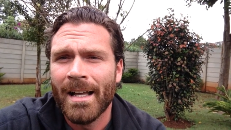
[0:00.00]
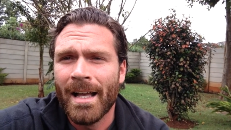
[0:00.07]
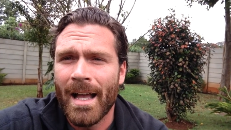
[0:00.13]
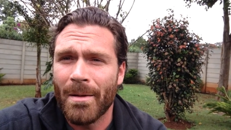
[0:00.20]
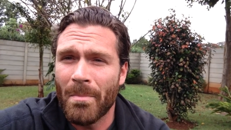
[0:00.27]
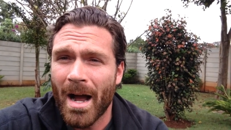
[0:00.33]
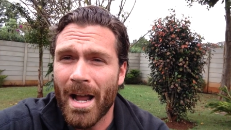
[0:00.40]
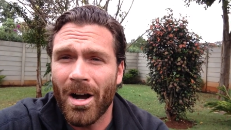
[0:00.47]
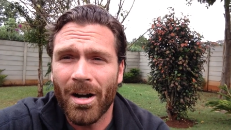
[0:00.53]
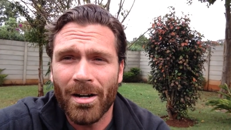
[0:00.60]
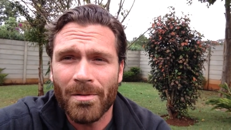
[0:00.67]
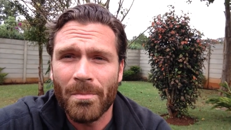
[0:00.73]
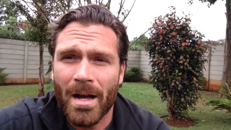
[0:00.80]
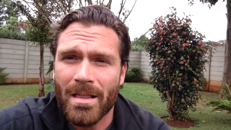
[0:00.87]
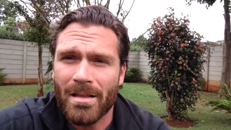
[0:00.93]
and my
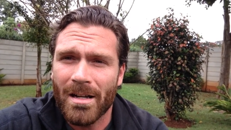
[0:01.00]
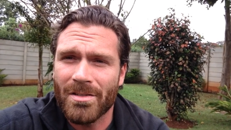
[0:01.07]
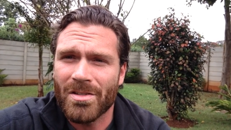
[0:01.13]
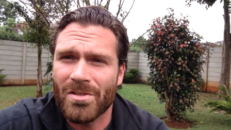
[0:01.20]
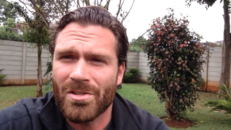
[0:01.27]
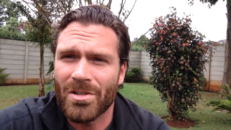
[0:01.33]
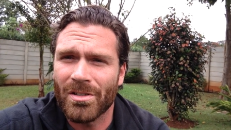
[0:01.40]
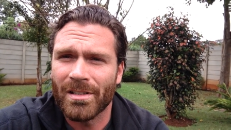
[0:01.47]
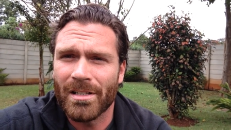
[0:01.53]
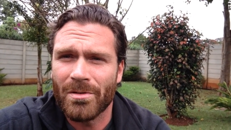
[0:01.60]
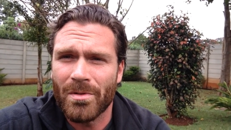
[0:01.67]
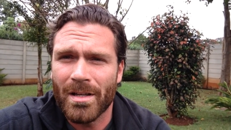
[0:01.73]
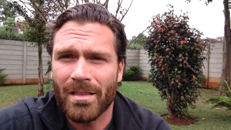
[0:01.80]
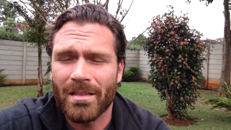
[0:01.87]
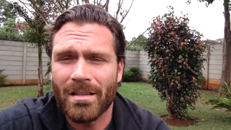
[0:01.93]
heart and my thoughts are certainly
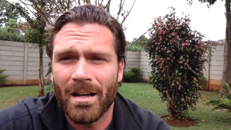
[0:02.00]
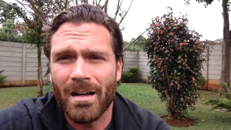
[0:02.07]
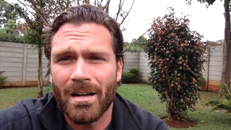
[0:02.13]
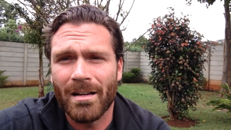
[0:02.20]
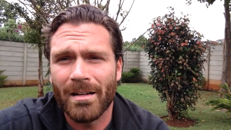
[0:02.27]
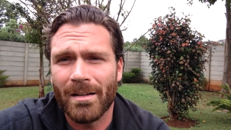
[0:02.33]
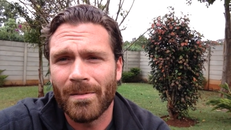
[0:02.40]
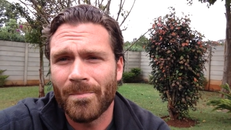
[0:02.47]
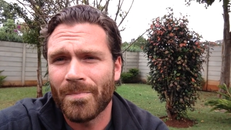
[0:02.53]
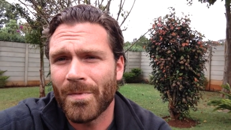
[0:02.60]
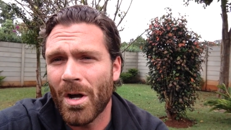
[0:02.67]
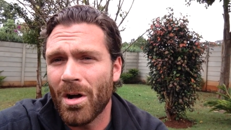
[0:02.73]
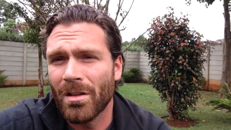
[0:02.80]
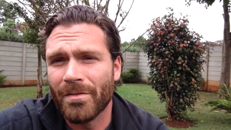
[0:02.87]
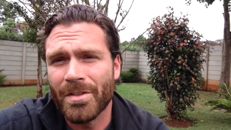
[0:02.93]
with uh,
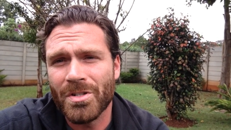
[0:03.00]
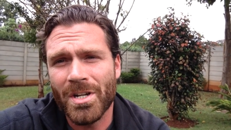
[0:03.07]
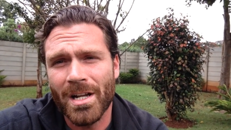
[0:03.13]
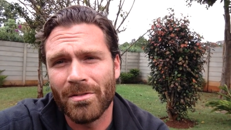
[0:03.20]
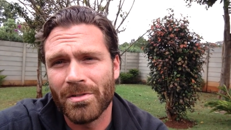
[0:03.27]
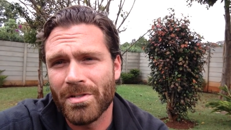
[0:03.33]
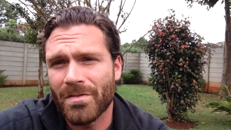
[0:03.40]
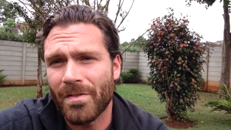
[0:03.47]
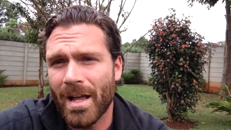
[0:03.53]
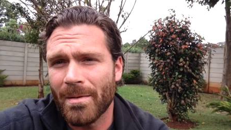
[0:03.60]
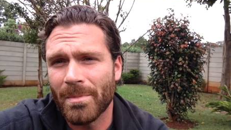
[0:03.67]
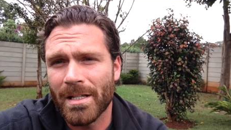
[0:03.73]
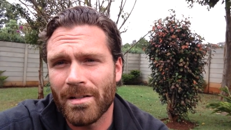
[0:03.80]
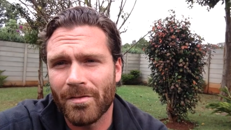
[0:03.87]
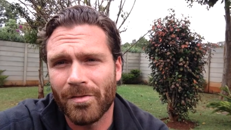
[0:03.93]
all of the general's
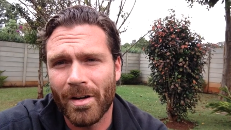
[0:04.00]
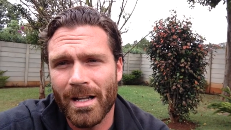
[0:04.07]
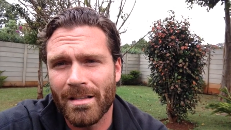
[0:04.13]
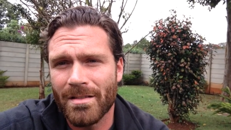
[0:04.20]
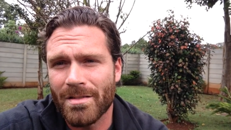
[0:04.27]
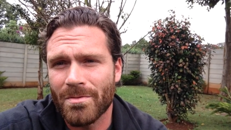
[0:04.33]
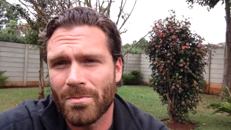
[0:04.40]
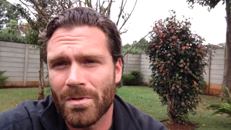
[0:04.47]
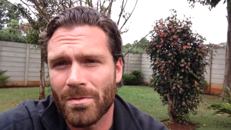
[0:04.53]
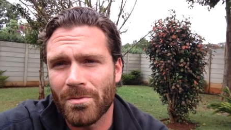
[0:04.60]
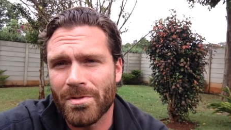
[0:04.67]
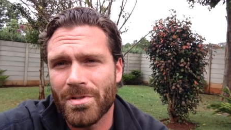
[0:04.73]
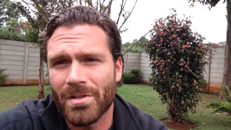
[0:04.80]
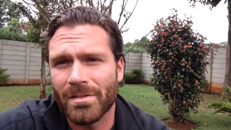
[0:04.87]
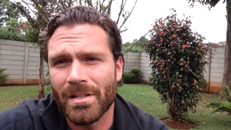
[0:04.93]
family and friends. We're,
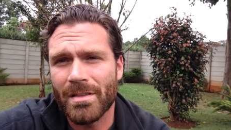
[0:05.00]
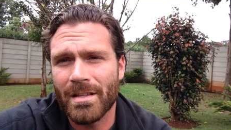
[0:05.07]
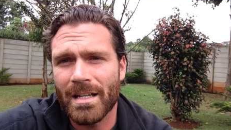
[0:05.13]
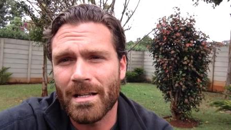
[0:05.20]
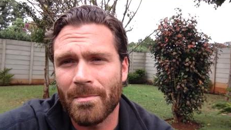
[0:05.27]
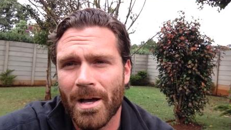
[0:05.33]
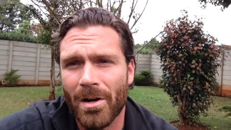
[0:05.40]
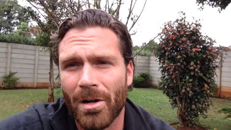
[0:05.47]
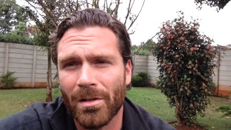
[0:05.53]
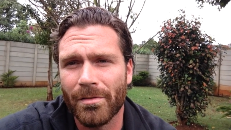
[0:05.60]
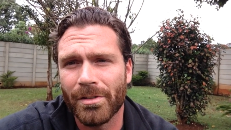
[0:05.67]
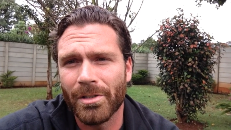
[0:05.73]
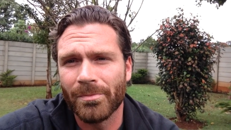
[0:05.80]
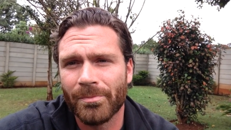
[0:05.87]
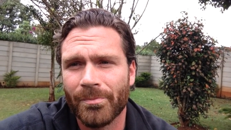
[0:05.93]
we're certainly thinking about all
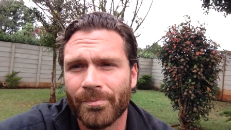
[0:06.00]
of you.